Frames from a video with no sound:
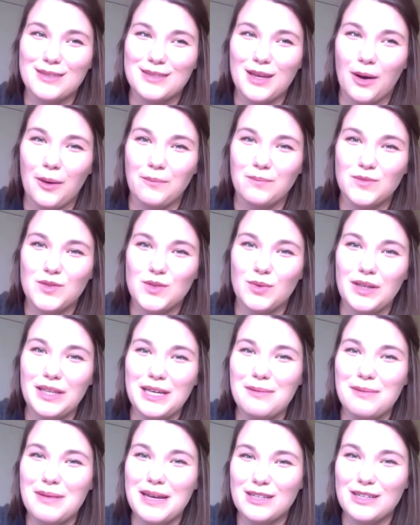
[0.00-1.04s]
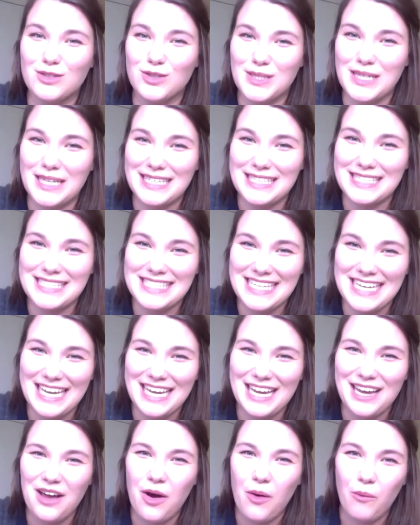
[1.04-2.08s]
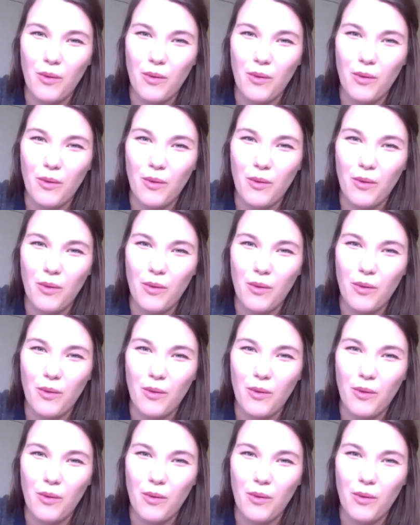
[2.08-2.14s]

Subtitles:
So it's really going to be interesting to see